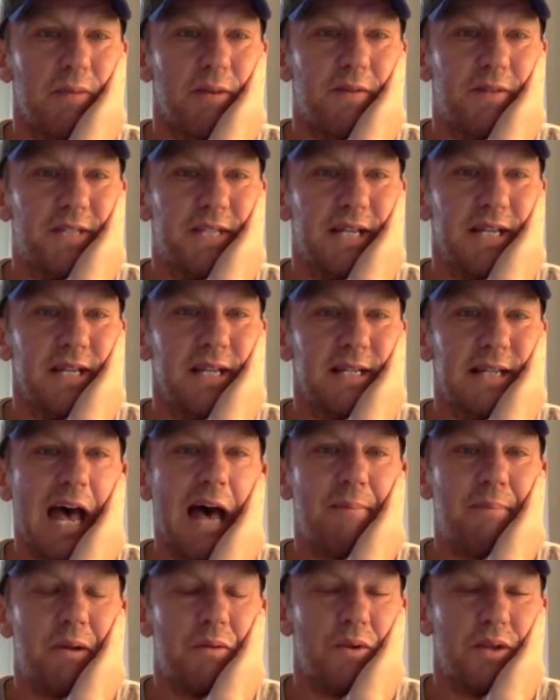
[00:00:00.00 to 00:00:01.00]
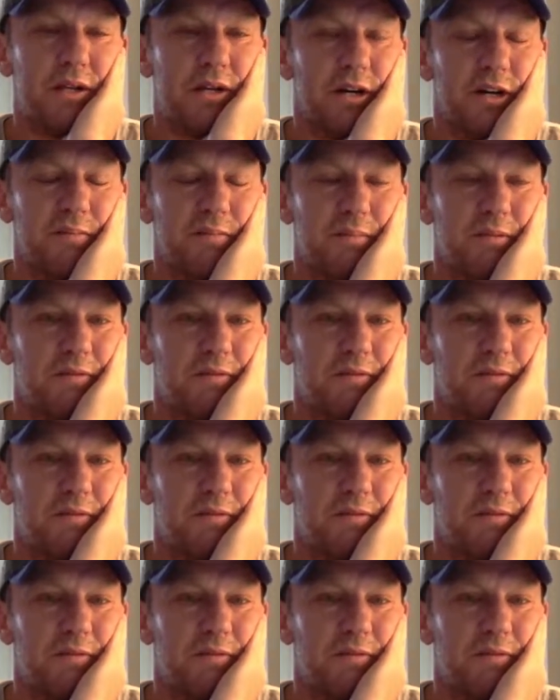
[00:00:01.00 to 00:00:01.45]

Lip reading: We've seen this happen with Cook